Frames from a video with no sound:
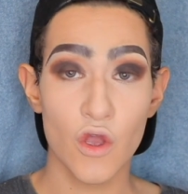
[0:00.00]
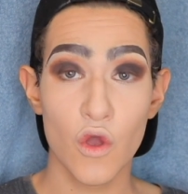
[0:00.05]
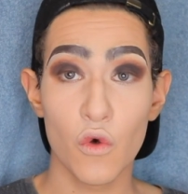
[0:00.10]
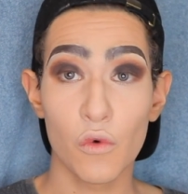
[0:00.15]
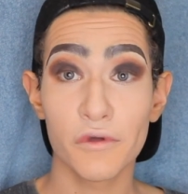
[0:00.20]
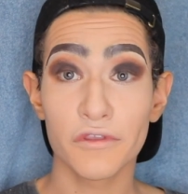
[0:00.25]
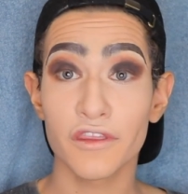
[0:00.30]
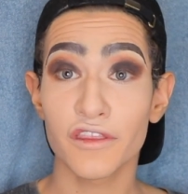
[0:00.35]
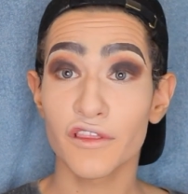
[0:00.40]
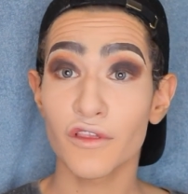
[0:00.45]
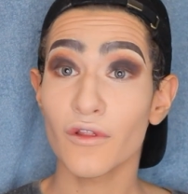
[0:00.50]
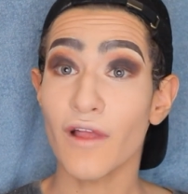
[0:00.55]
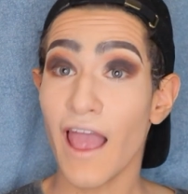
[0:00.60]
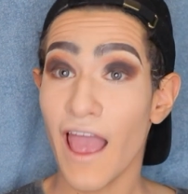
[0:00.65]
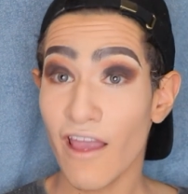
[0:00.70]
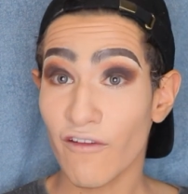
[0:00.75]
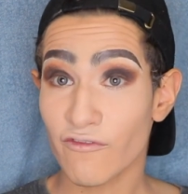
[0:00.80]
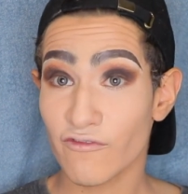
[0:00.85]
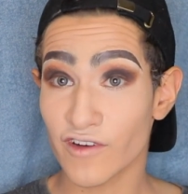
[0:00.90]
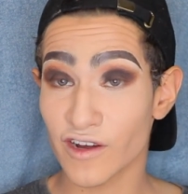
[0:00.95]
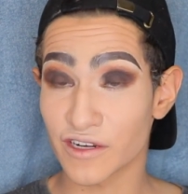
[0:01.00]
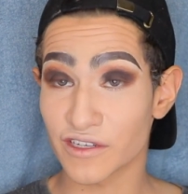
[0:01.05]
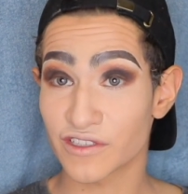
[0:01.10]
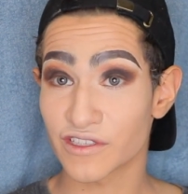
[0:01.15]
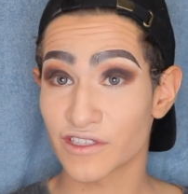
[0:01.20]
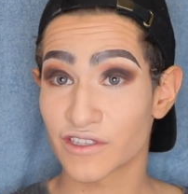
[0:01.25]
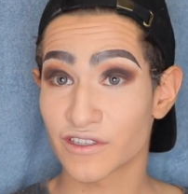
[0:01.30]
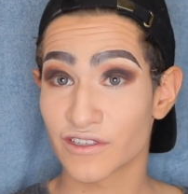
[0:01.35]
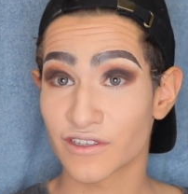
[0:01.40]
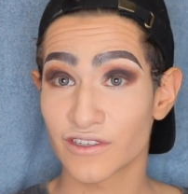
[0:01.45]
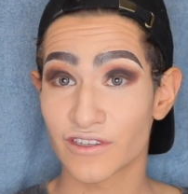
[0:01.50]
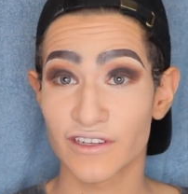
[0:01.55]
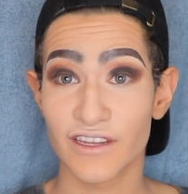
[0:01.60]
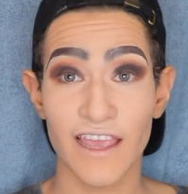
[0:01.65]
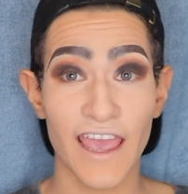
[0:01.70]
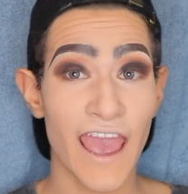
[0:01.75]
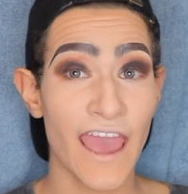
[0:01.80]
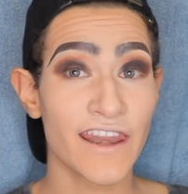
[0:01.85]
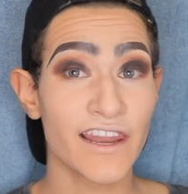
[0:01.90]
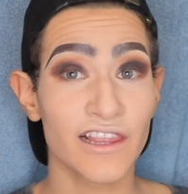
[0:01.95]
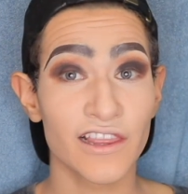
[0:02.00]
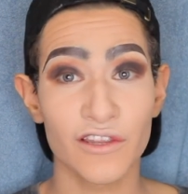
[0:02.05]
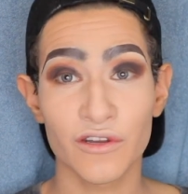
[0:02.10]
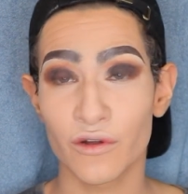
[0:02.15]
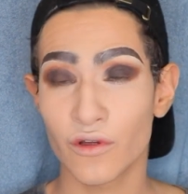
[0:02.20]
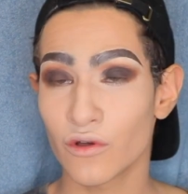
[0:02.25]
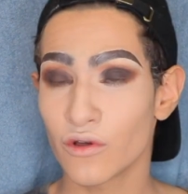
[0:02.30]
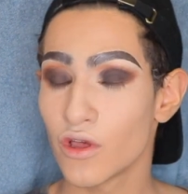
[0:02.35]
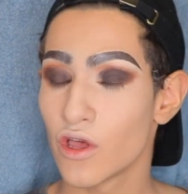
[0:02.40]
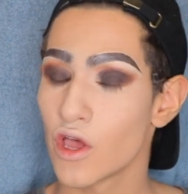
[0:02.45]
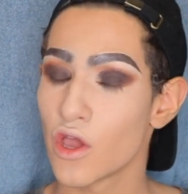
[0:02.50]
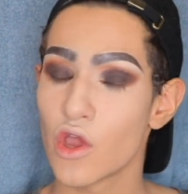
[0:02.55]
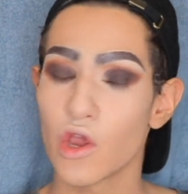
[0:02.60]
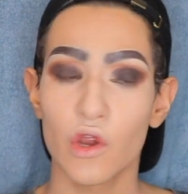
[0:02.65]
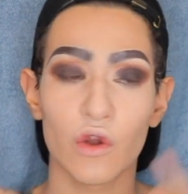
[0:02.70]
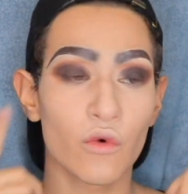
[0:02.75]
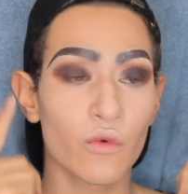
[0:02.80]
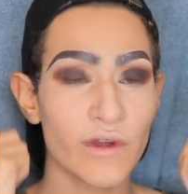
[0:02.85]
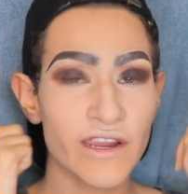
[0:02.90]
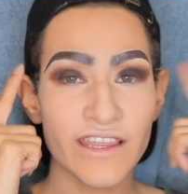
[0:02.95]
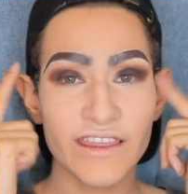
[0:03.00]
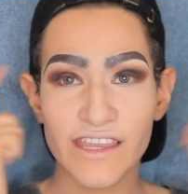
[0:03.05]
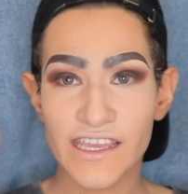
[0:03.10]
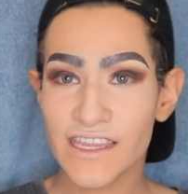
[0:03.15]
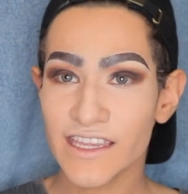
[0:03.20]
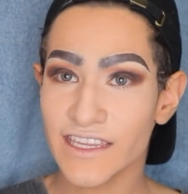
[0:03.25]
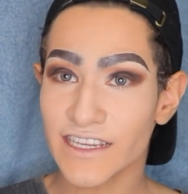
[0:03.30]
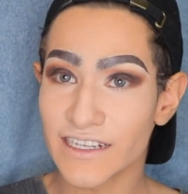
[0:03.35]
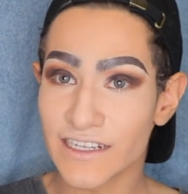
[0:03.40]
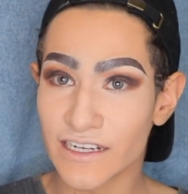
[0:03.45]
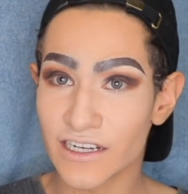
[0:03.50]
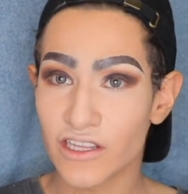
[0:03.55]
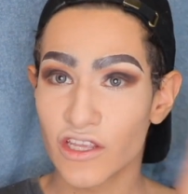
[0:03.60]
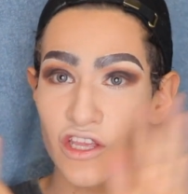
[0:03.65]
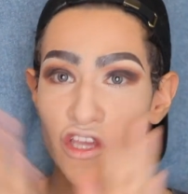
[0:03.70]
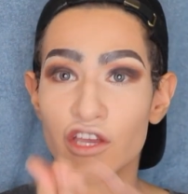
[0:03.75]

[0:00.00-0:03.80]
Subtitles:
with a little effort and a little rethinking,